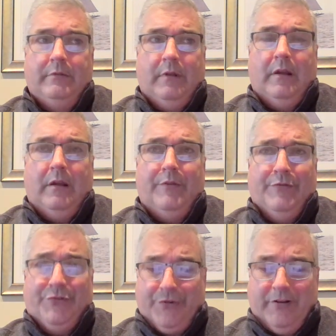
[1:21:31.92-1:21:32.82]
uh,
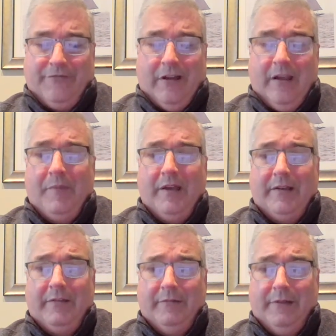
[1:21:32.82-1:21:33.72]
certified by
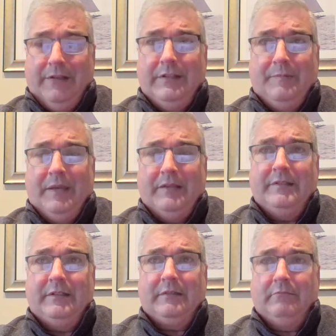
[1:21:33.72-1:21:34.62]
an
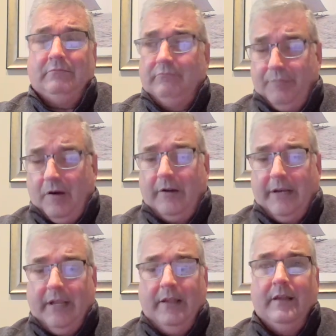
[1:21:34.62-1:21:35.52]
independent
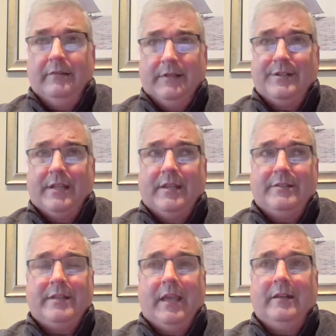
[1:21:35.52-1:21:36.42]
party that
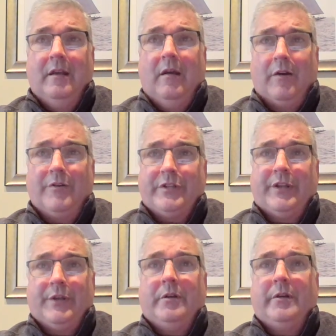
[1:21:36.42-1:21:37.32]
says that our
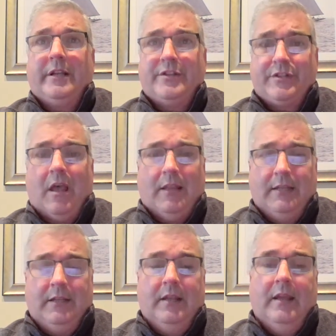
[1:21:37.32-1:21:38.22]
security is
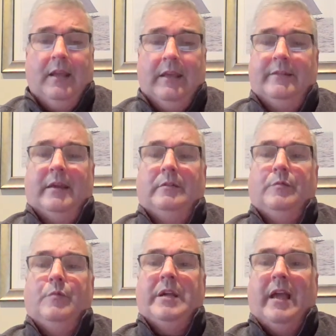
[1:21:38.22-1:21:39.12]
solid and that
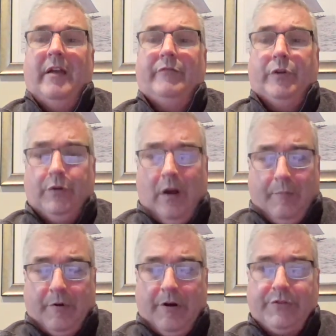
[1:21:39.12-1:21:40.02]
we have good
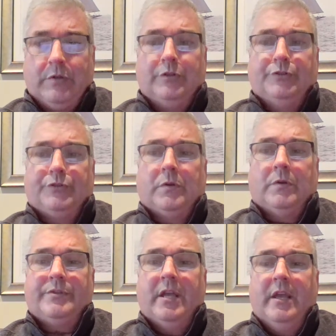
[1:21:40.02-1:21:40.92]
operational
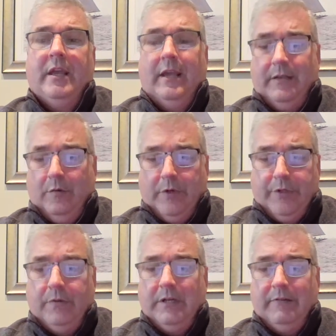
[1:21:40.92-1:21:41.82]
controls and that we're
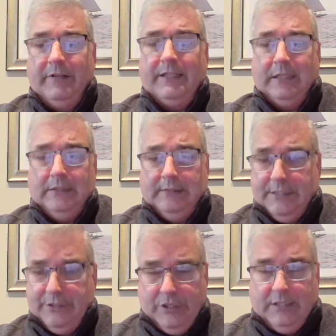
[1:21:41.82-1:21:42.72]
doing everything
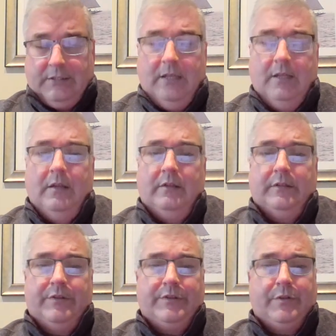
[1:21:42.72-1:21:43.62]
legit.
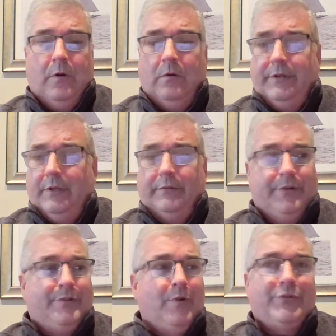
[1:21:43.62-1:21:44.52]
There is no, you know,
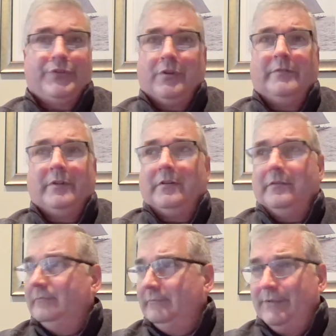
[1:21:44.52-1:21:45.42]
there's no
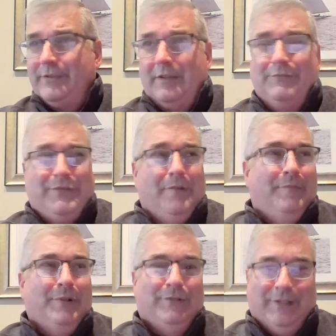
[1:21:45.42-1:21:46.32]
server in
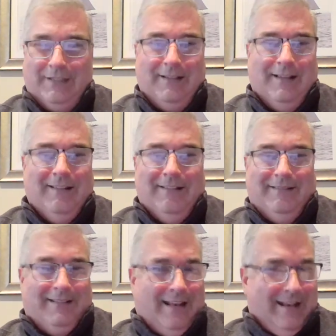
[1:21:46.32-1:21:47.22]
some building
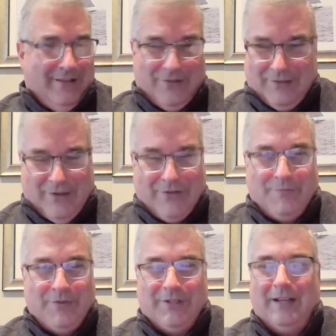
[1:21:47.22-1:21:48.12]
that has our
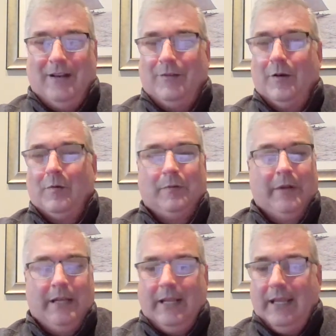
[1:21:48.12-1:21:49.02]
customers' data. You know, we're
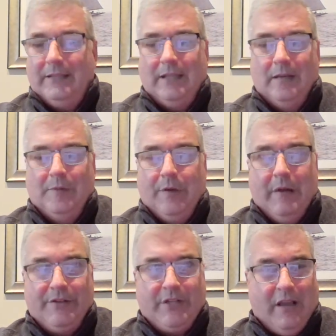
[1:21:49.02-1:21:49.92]
running
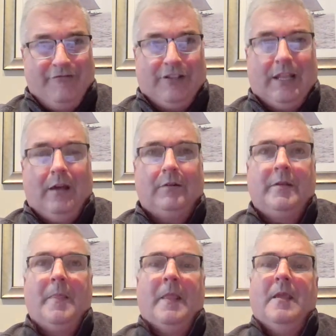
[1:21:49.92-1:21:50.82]
AWS GovCloud
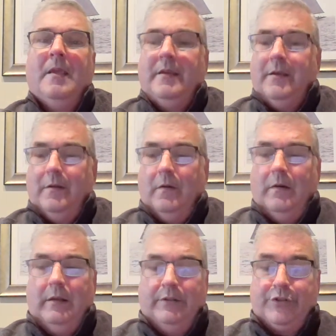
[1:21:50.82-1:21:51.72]
you know,
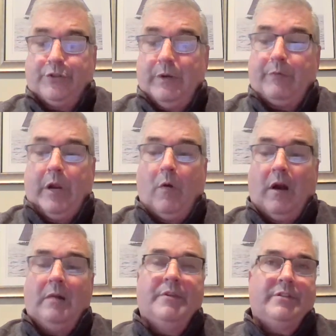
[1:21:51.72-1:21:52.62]
and the strict
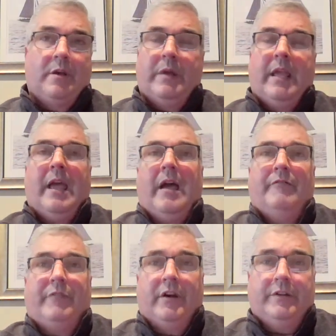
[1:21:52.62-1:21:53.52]
requirements that we
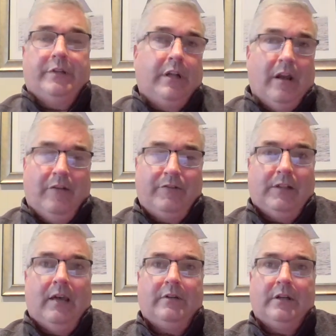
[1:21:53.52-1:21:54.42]
have under
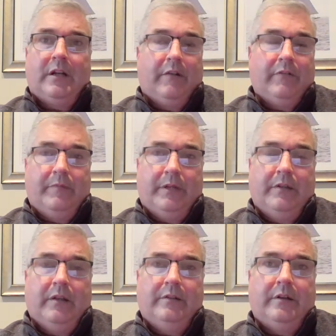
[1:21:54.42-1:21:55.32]
GovCloud and government,
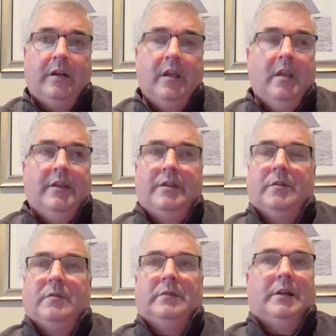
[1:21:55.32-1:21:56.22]
under, you
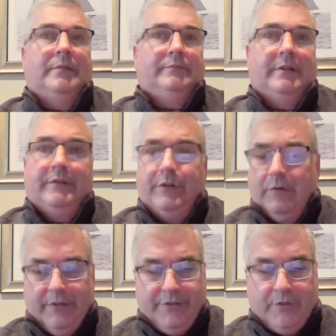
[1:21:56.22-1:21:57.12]
know, um,
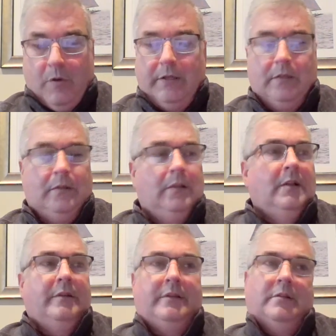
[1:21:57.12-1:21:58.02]
U.S. soil,
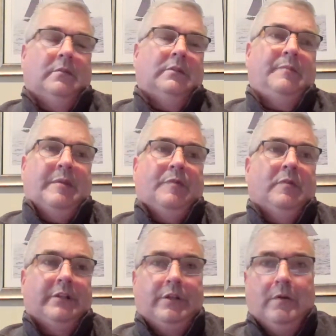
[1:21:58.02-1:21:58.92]
you know, only
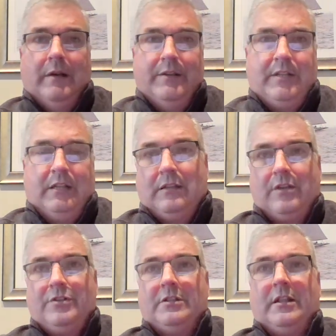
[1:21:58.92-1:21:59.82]
people in the U.S. can
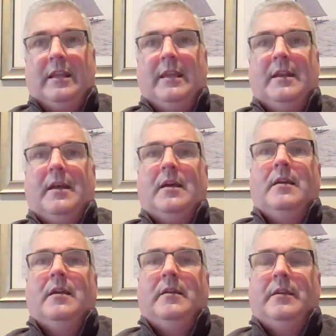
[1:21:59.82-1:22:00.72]
touch the data,
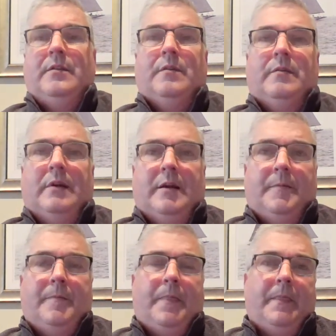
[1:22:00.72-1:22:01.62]
you know,
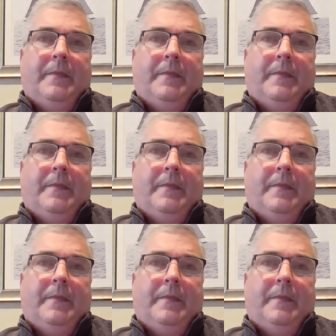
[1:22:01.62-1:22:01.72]
um,